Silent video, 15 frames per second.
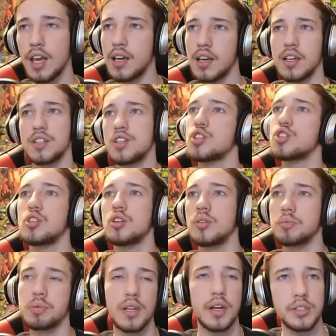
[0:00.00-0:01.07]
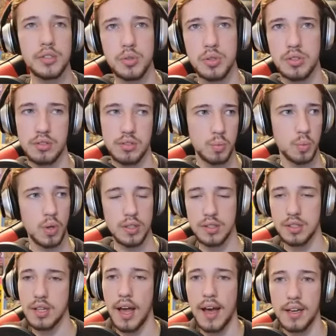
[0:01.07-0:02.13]
additional +1
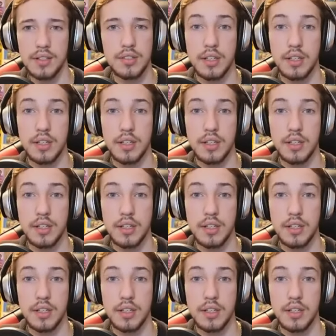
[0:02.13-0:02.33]
status,